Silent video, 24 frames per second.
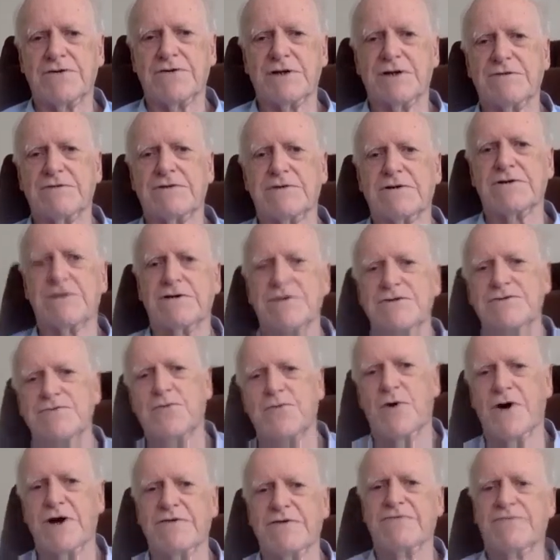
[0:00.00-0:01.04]
that his
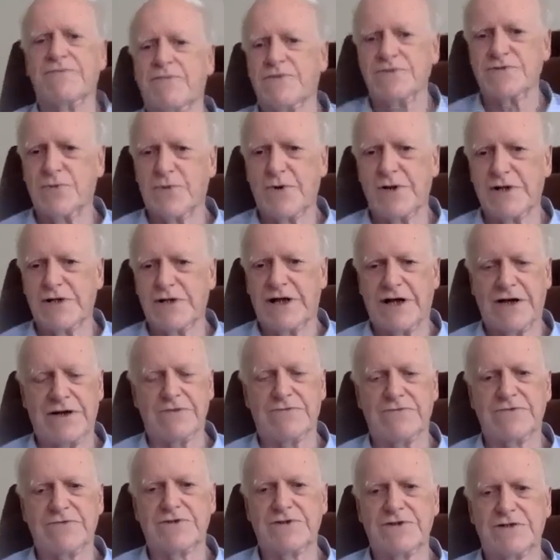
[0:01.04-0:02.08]
wife was well
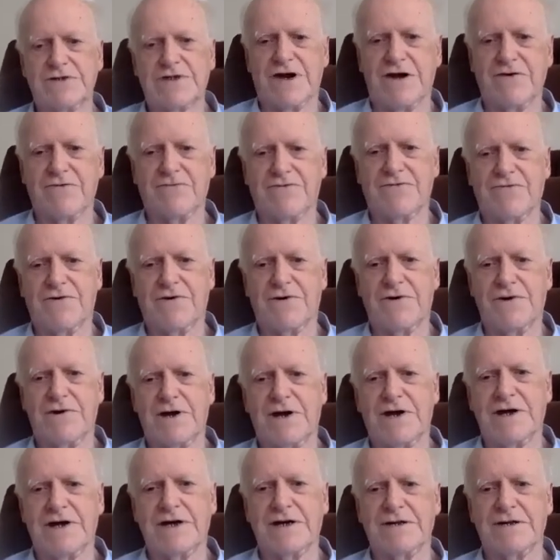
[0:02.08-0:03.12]
cared for
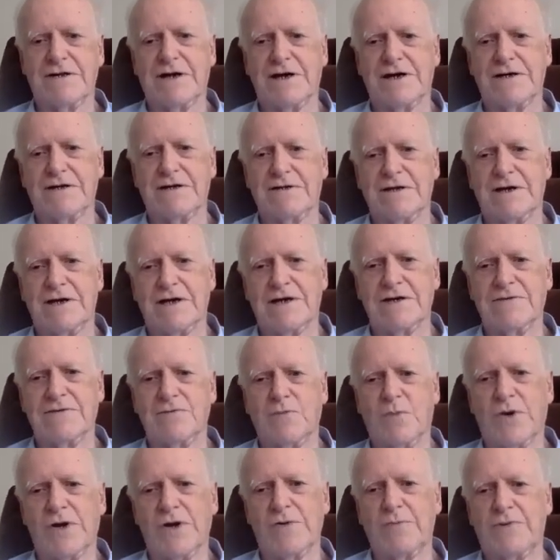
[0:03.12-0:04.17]
and
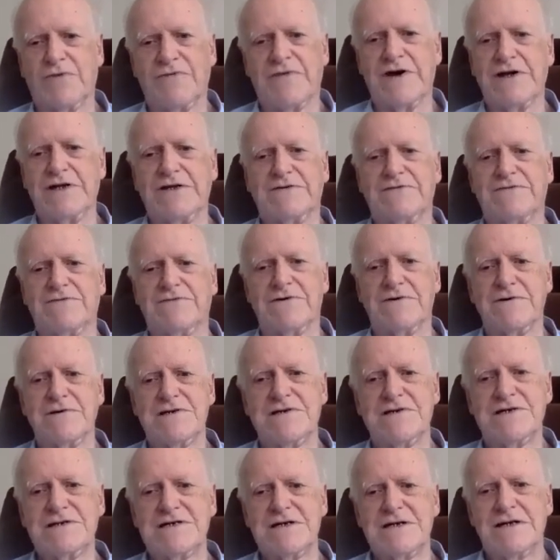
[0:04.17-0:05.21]
well provided for.
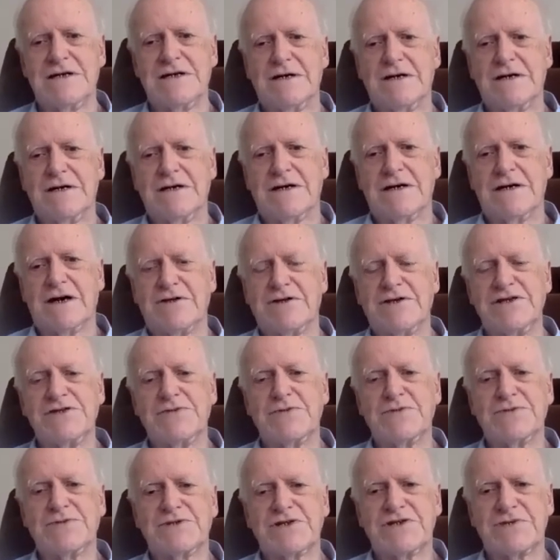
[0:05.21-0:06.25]
This
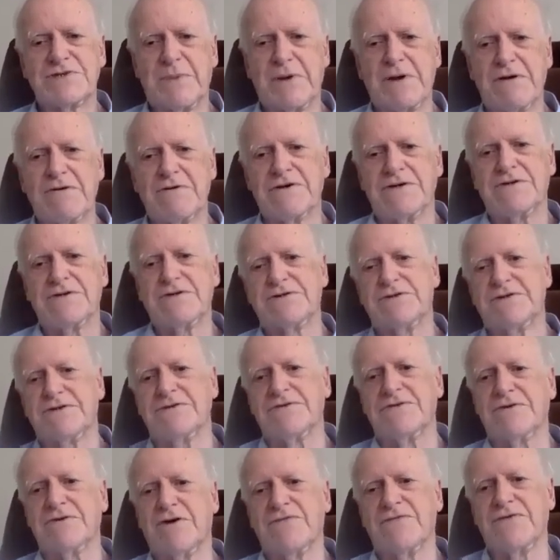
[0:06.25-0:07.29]
was the spirit
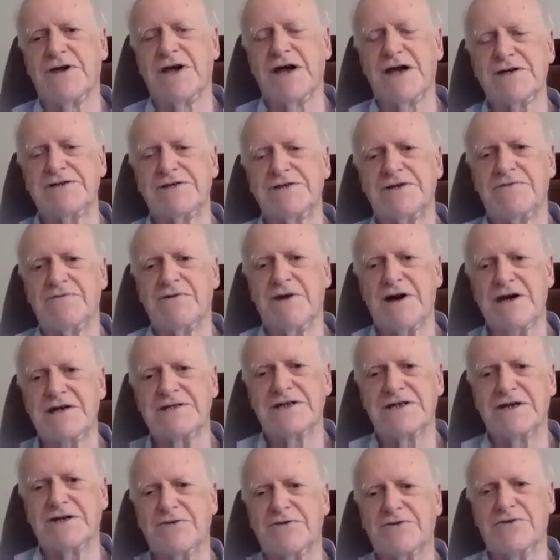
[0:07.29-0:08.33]
of the essay
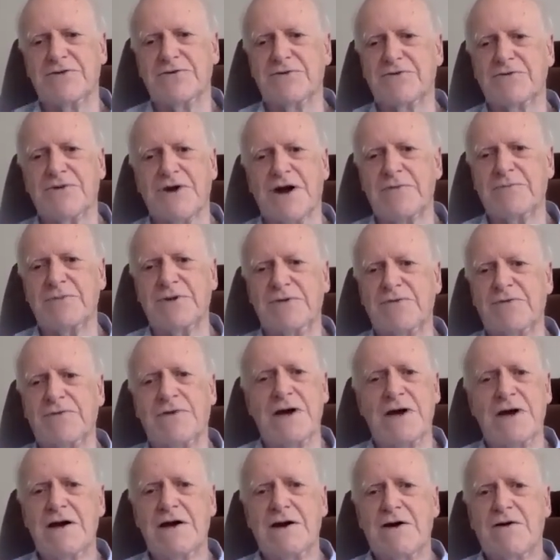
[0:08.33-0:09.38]
writing, though. I mean,
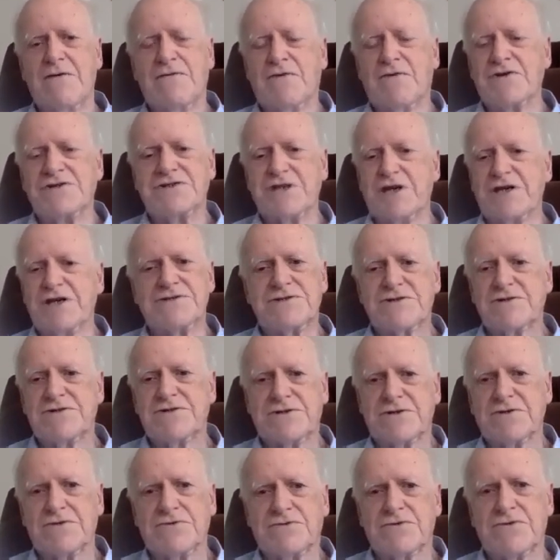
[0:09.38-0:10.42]
for
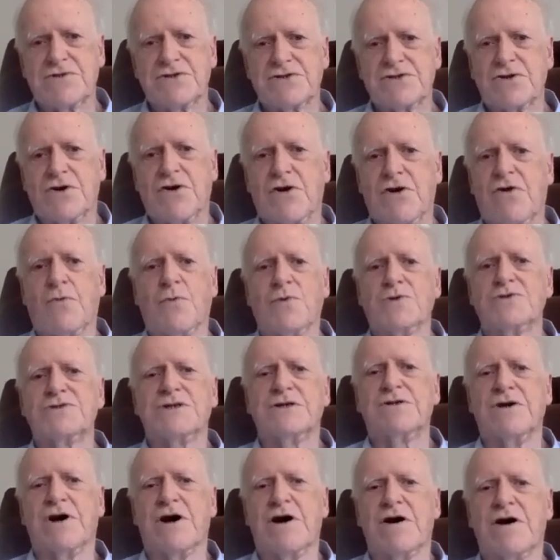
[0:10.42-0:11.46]
Chesterton, Shaw was
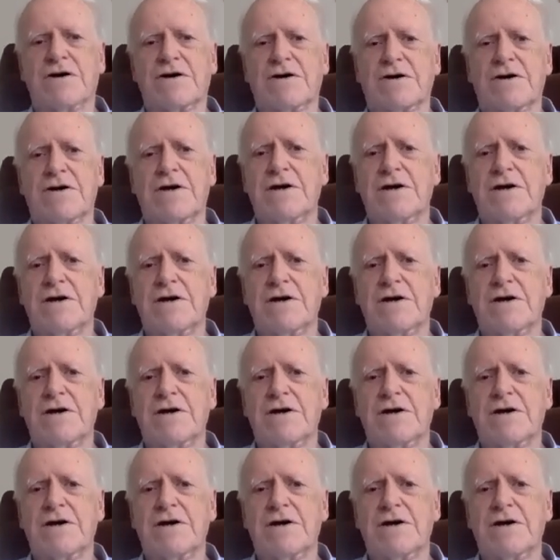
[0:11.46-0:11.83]
a dark